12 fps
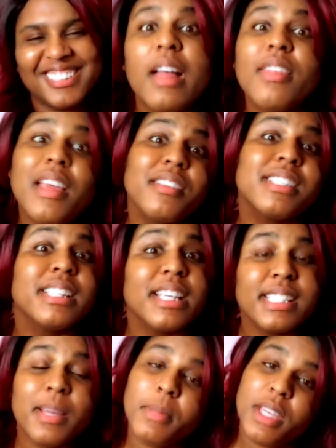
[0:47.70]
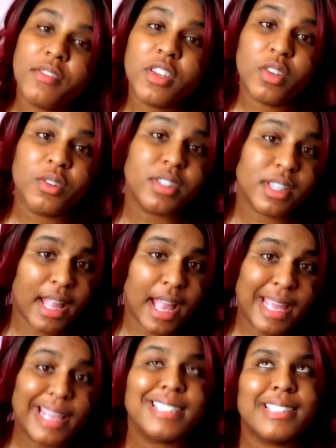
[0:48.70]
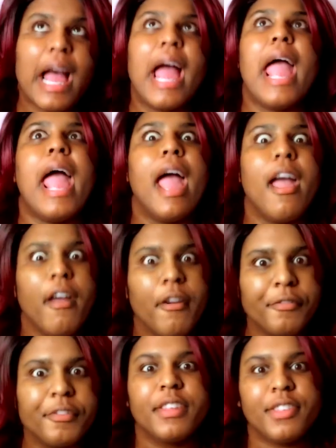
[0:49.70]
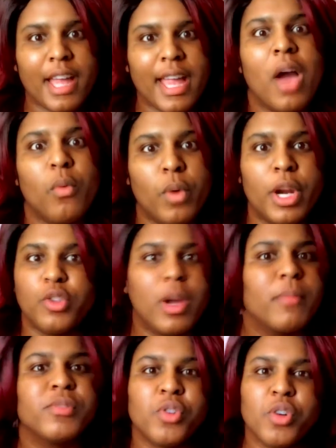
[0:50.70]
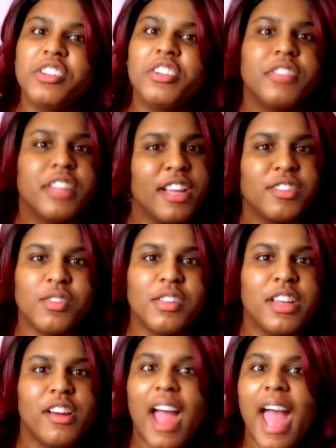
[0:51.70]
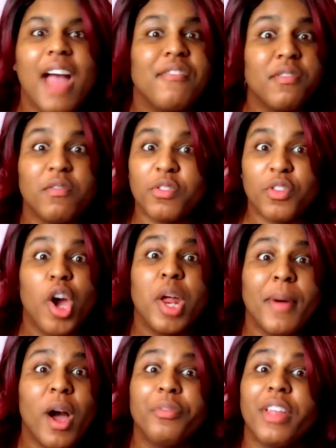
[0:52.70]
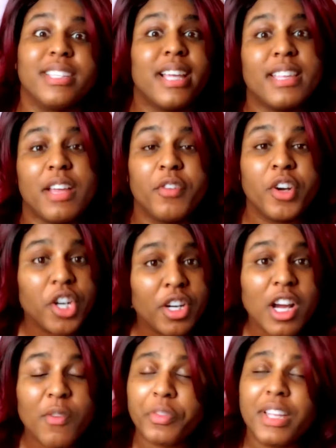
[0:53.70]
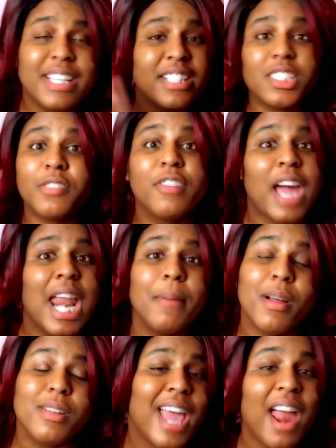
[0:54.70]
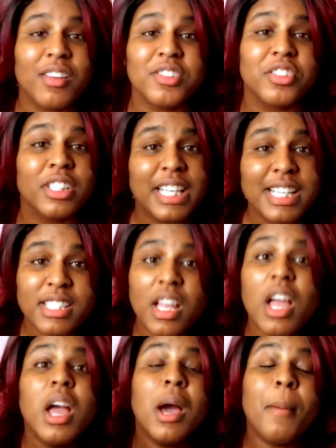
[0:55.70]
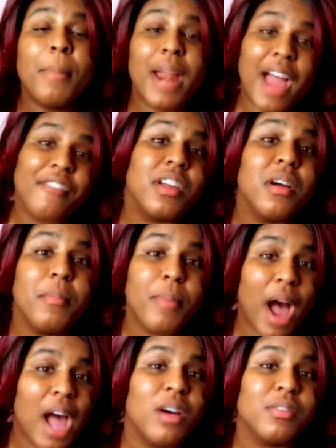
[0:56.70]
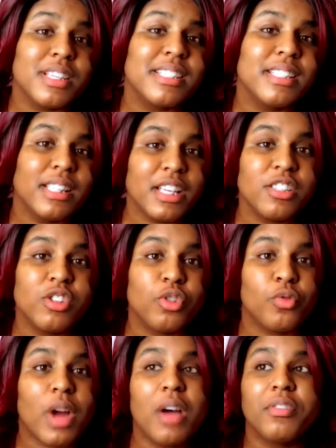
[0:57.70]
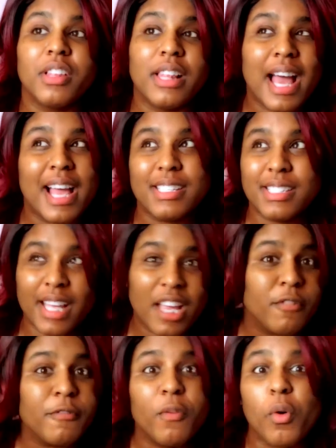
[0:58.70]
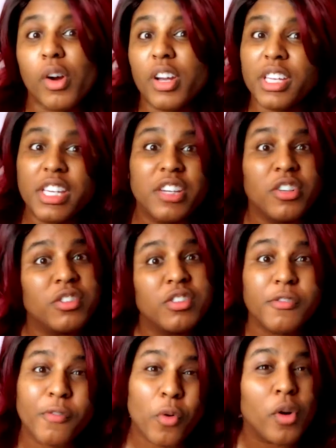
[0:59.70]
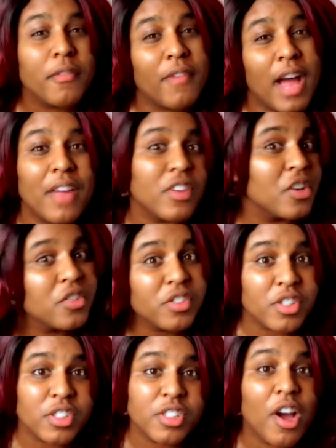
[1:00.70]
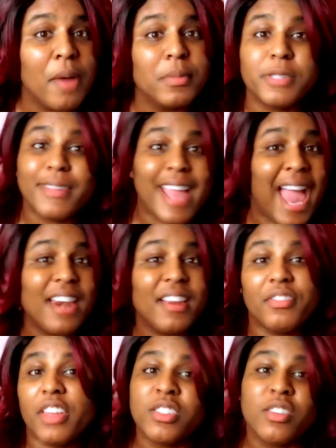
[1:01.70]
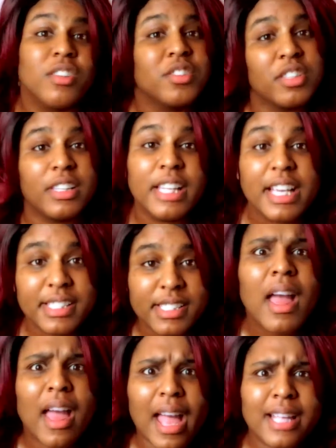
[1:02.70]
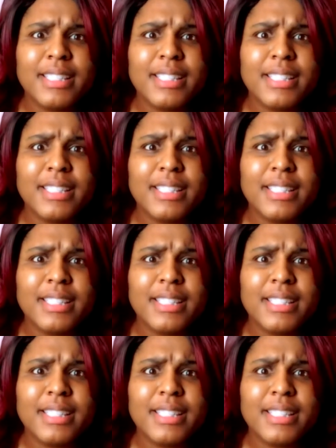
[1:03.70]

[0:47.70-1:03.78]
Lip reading: Now, this list I'm giving you today is not everything I want to do. I'm sure there are things on there I haven't even thought about, things I've never heard of, or things I just forgot about to add onto the list. But I've compiled this list throughout the last, like, 4 years, 4 or 5 years or so. I've just been adding things onto the list. And